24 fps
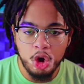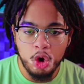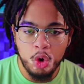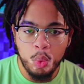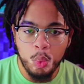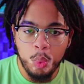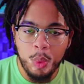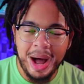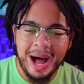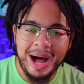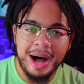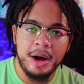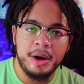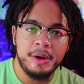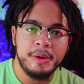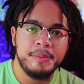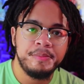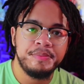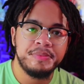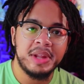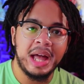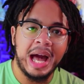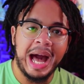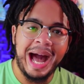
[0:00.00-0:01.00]
while
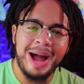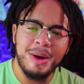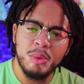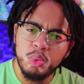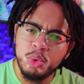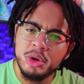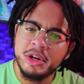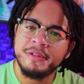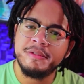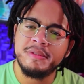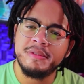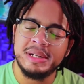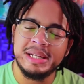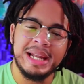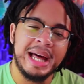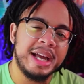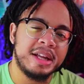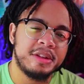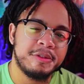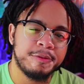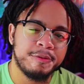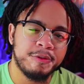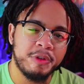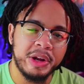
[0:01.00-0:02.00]
I would have
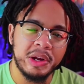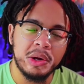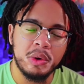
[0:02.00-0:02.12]
liked Frank